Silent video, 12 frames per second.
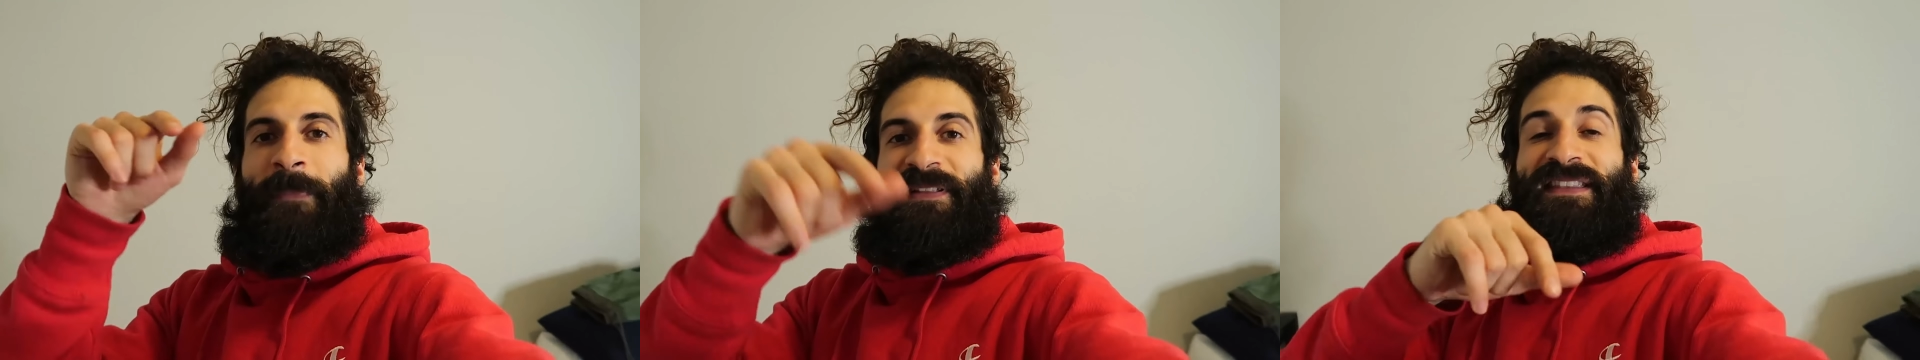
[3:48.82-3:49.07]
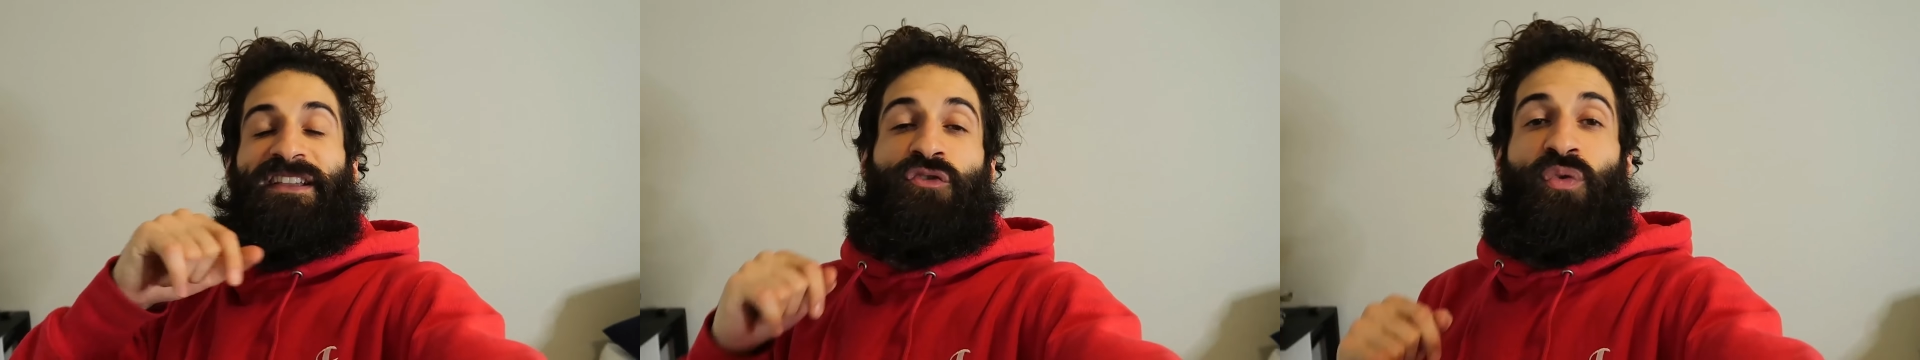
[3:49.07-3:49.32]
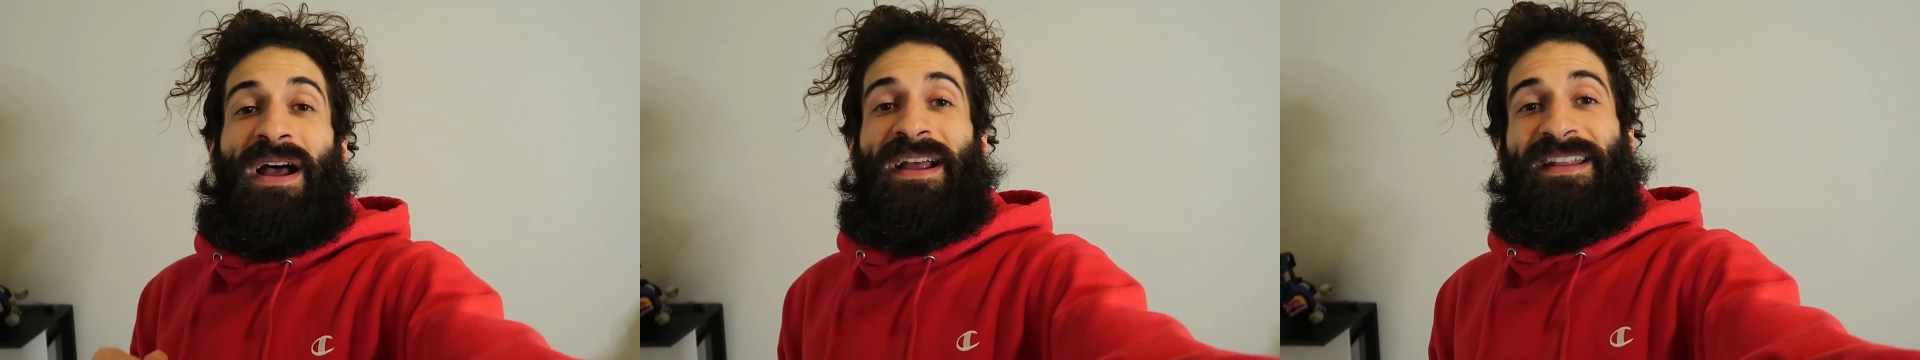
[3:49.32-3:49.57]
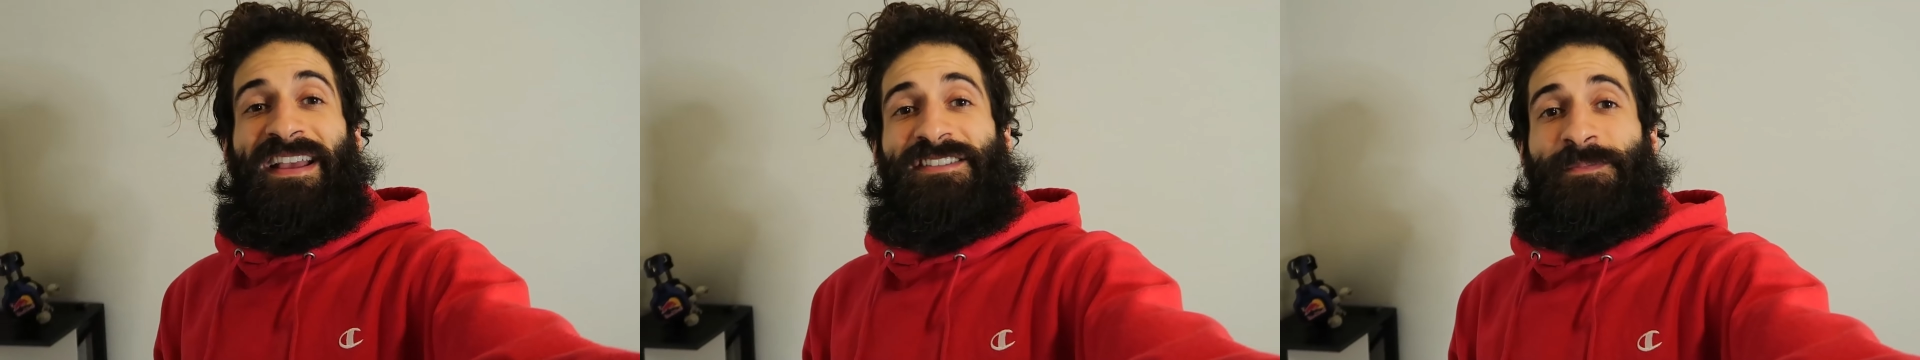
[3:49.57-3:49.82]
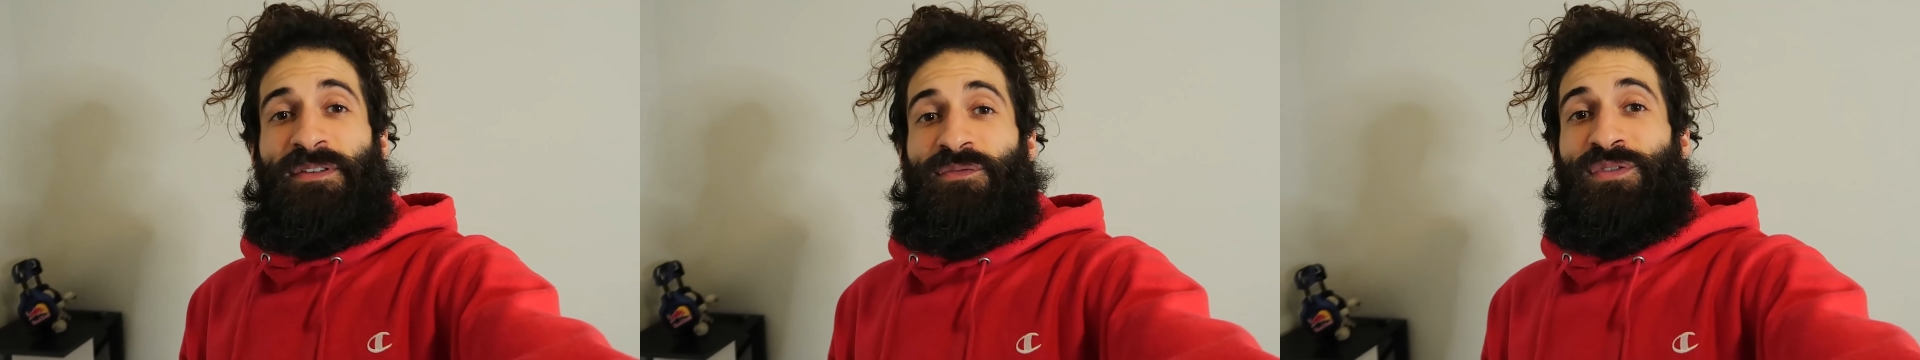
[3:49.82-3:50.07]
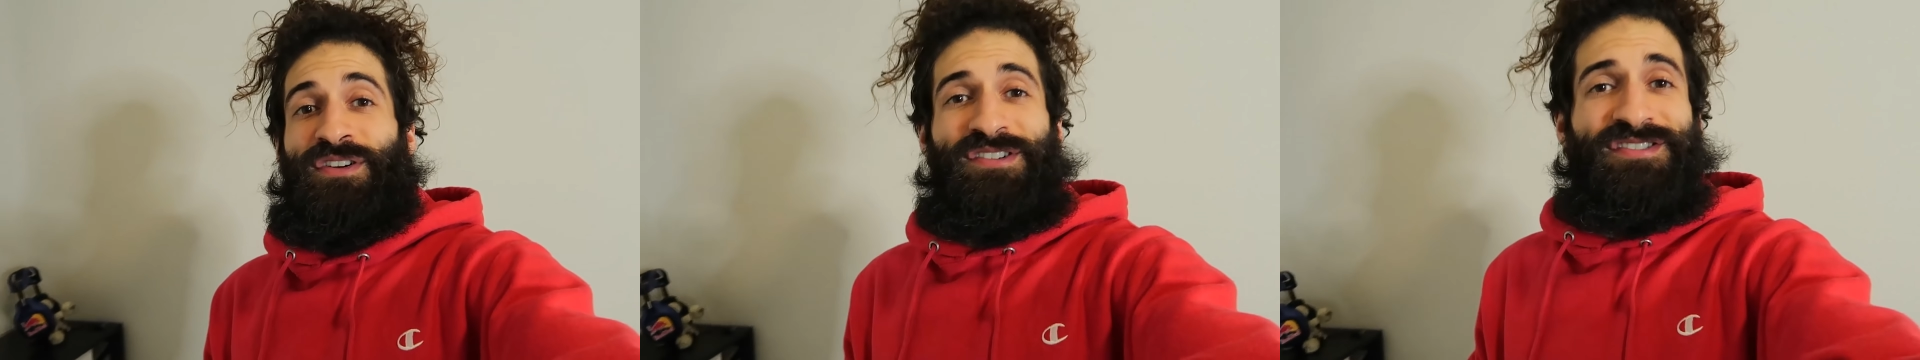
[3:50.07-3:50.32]
But the grind has
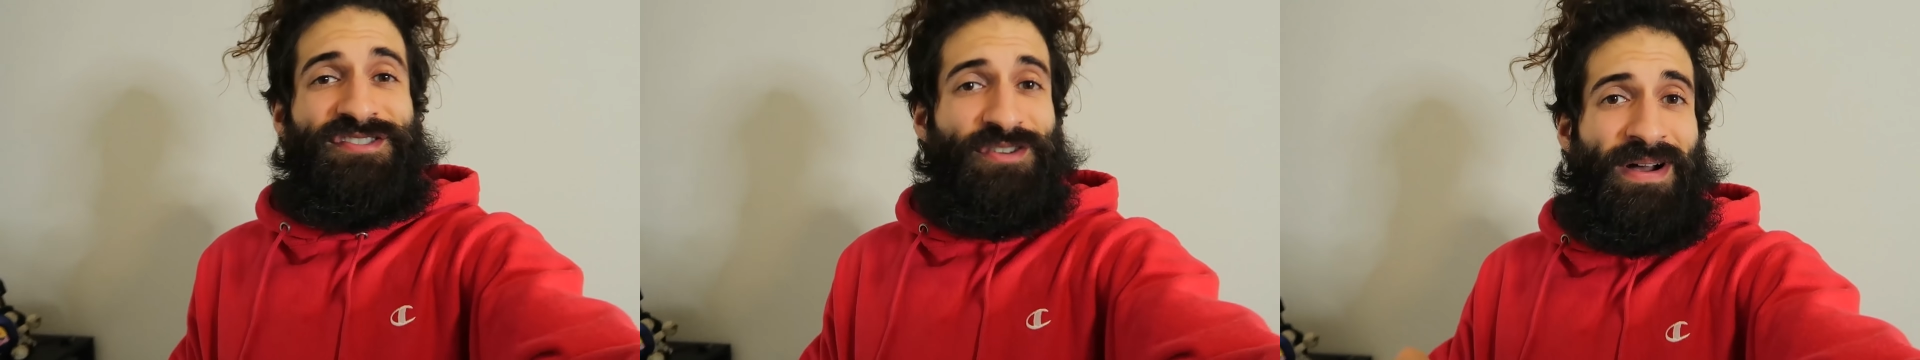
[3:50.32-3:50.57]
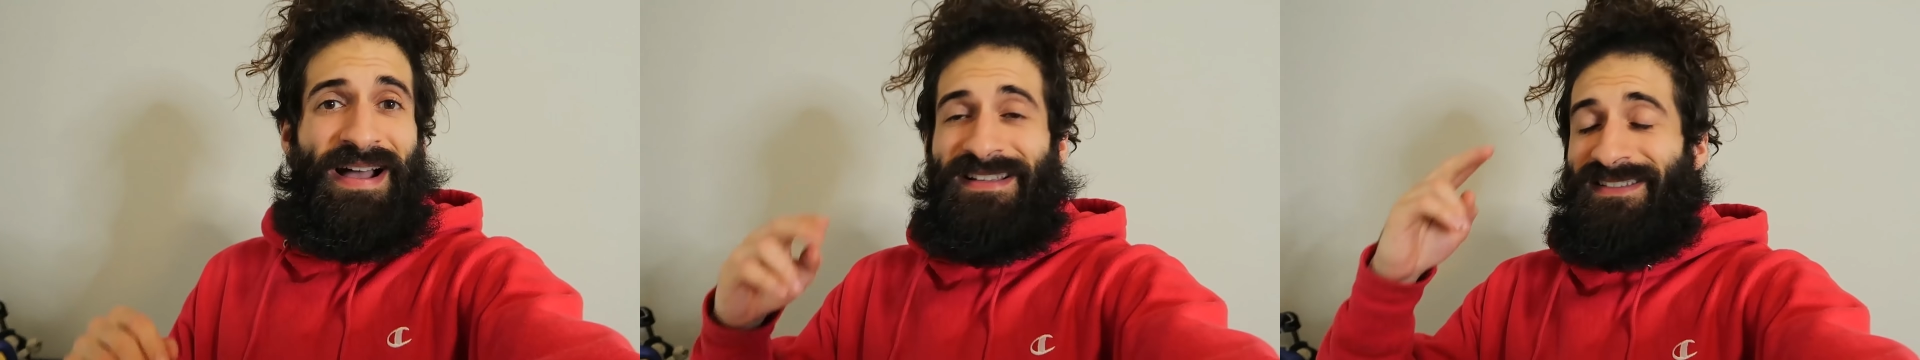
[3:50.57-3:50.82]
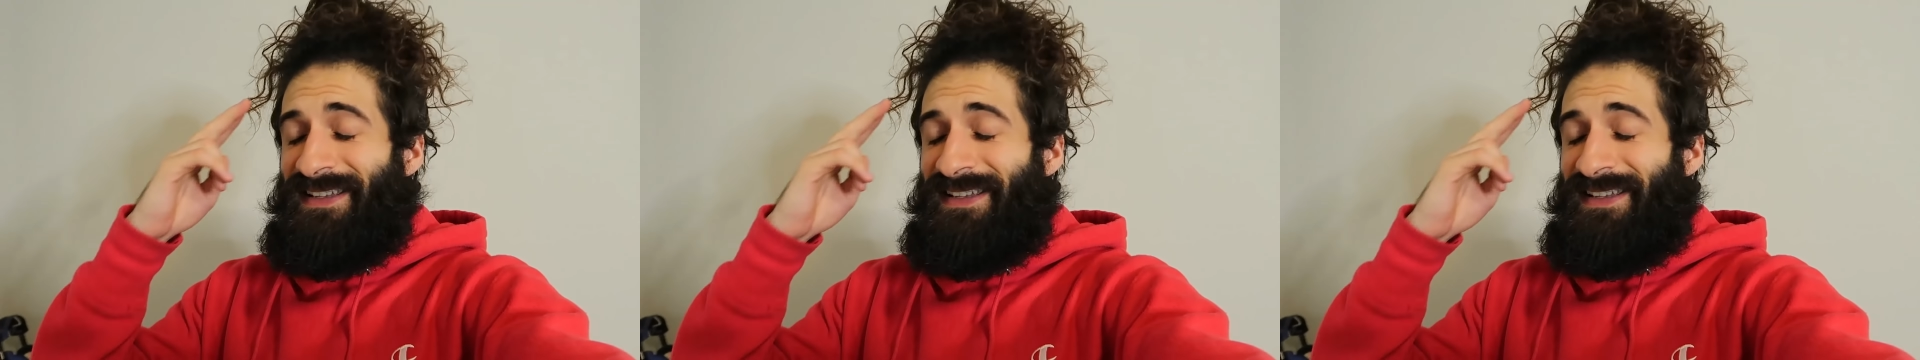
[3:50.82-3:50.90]
been real, so I